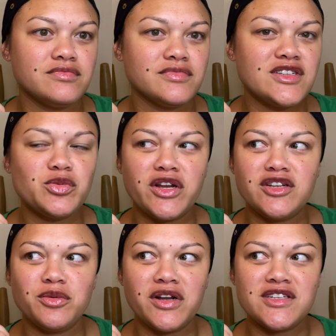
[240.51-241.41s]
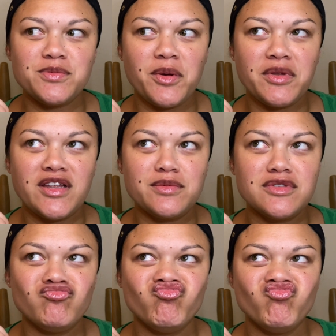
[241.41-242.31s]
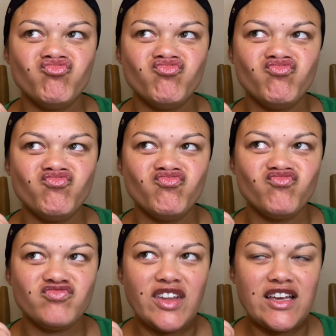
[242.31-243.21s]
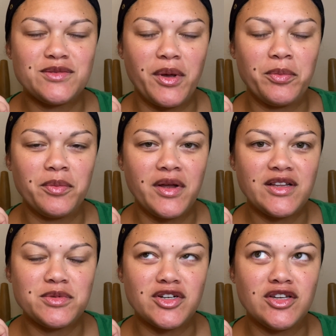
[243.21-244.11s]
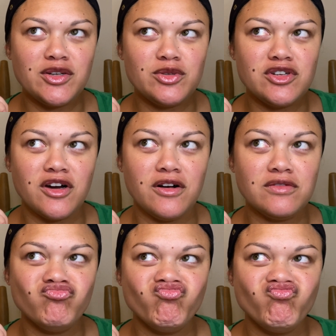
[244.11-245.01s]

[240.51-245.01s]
This is what I do when I smell my lips. Because my lips are huge, y'all.